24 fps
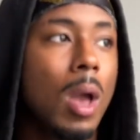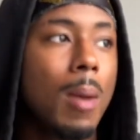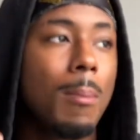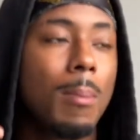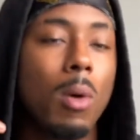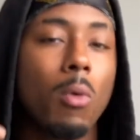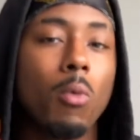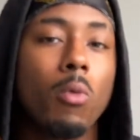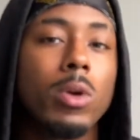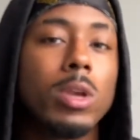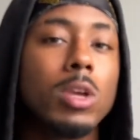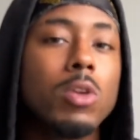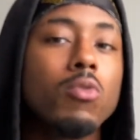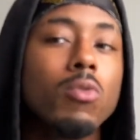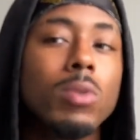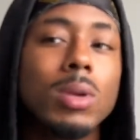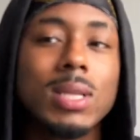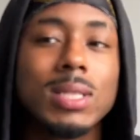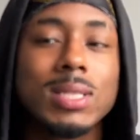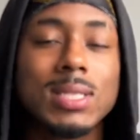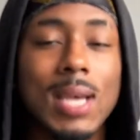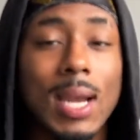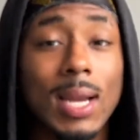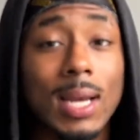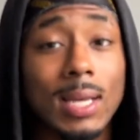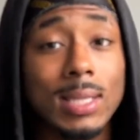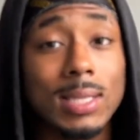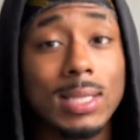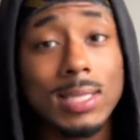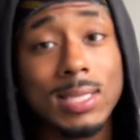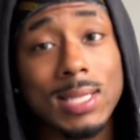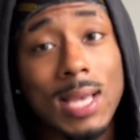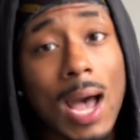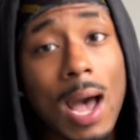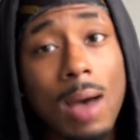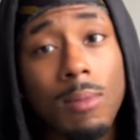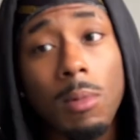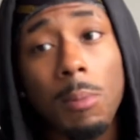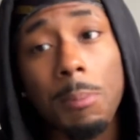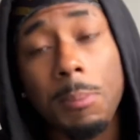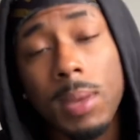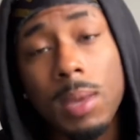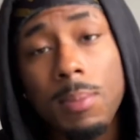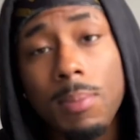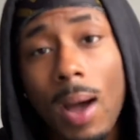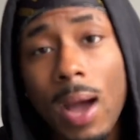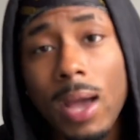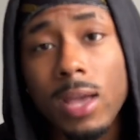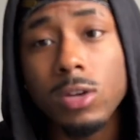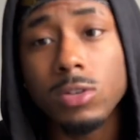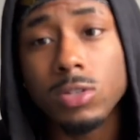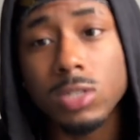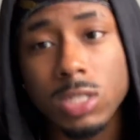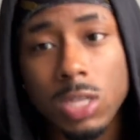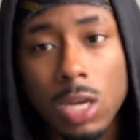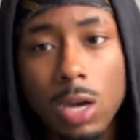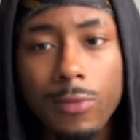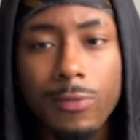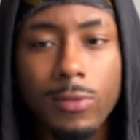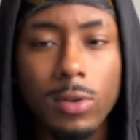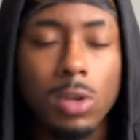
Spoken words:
But when you really take out the time to be by yourself